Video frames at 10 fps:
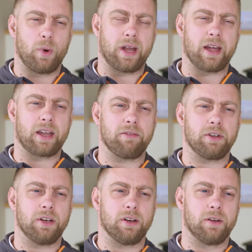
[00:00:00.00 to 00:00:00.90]
We get
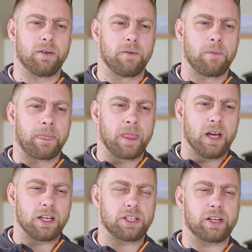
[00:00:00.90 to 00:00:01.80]
given
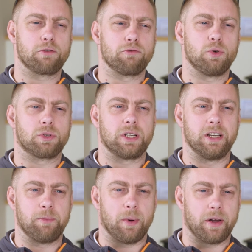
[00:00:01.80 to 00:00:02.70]
a set of rules to
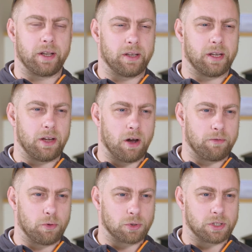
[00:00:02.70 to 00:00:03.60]
live by in the
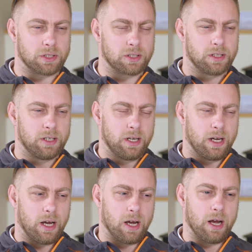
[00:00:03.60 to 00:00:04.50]
armed forces.
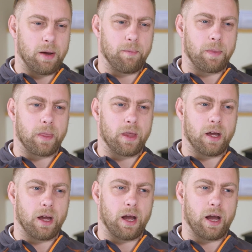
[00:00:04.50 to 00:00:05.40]

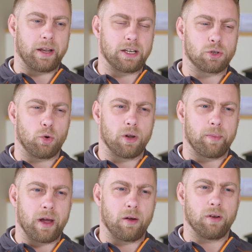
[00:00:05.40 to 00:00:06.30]
And it's all
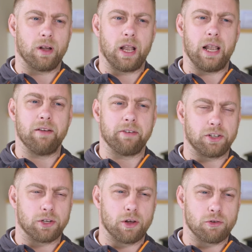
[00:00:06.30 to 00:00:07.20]
about
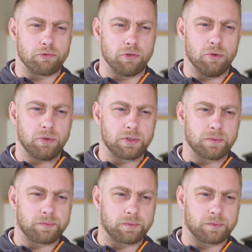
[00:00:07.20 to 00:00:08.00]
living to those rules.